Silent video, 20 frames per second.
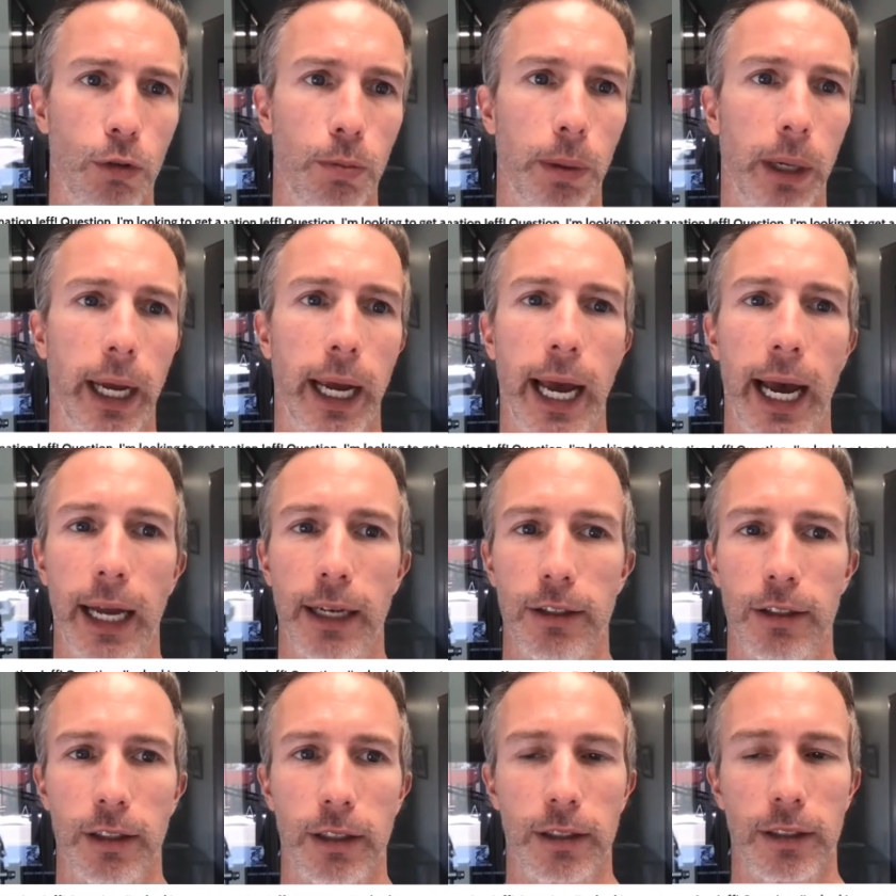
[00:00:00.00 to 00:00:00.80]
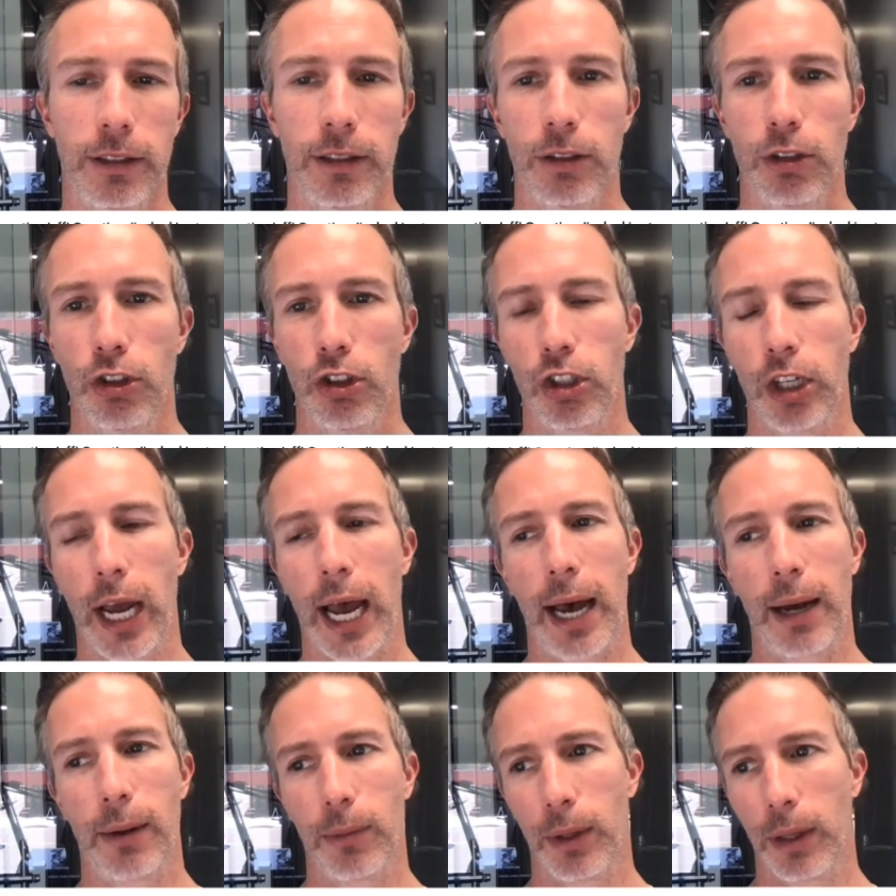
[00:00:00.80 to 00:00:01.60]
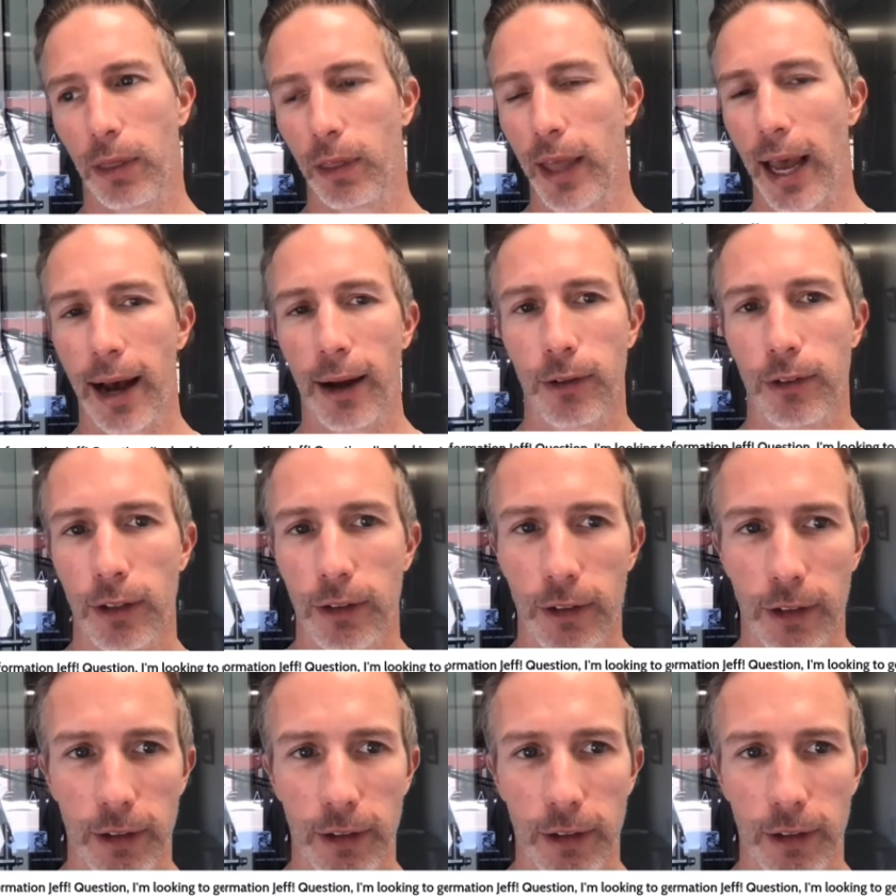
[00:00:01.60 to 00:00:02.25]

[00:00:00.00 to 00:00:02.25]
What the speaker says: But I had to chat with thousands